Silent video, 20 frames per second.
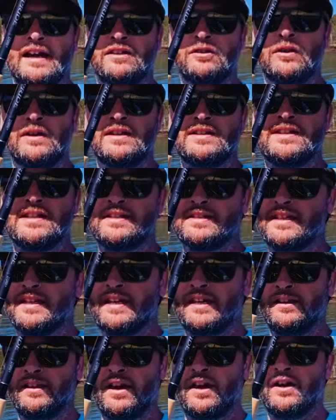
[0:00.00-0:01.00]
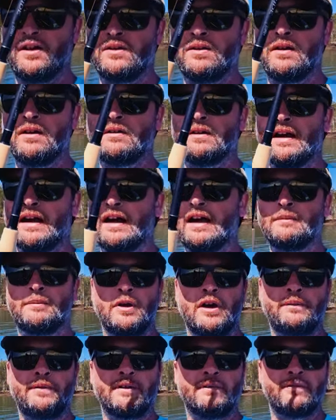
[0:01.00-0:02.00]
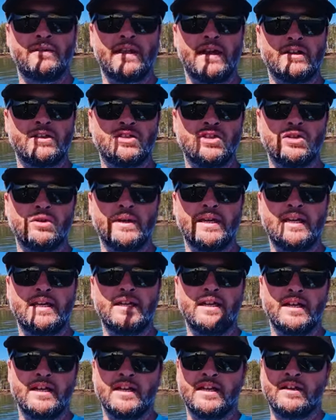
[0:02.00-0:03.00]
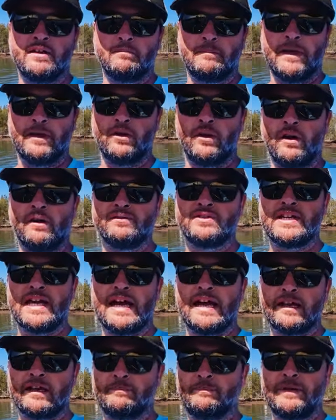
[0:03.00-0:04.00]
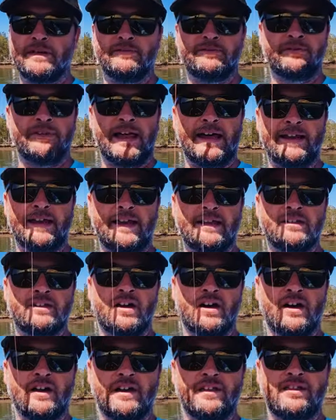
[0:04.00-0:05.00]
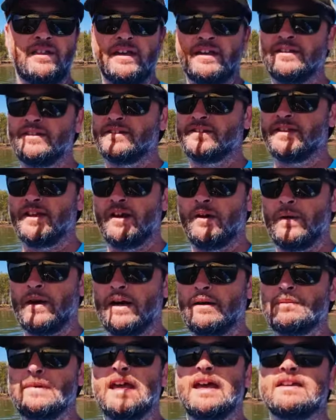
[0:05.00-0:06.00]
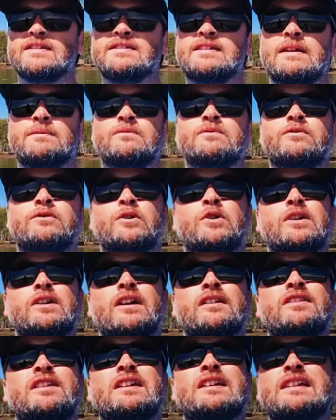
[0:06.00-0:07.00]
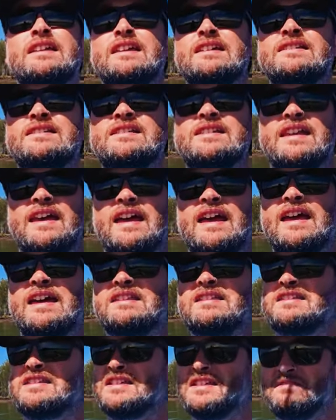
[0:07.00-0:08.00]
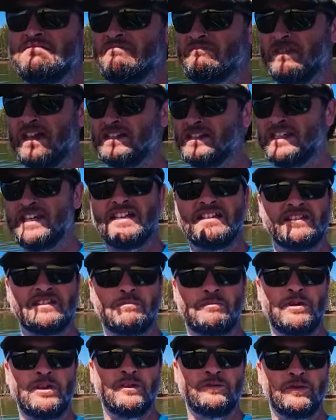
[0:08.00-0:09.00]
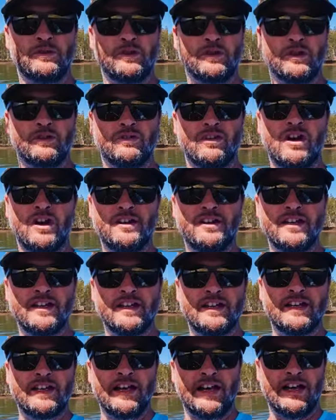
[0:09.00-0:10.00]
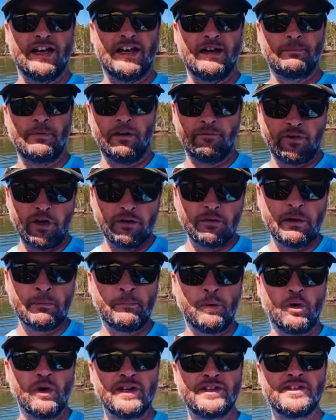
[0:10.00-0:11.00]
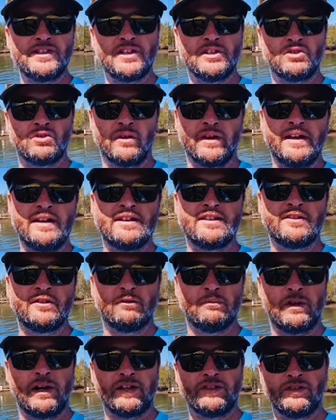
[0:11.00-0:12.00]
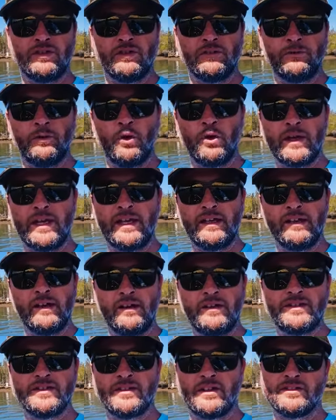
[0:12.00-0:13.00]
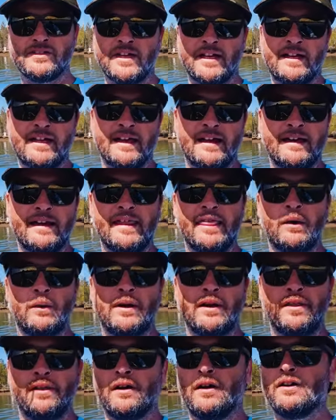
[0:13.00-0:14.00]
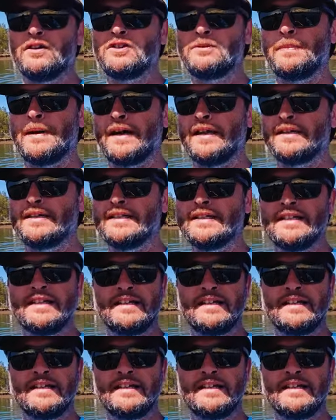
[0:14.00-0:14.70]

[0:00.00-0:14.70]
3 to 6 kilo, perfect for that dewy mangrove jack, big flathead kind of thing. So yeah, 7 foot I think it is, and that's it. It's a beautiful looking rod. I've got my poison adrenas for my 2 to 4 kilos, so I was going to get another one of those, but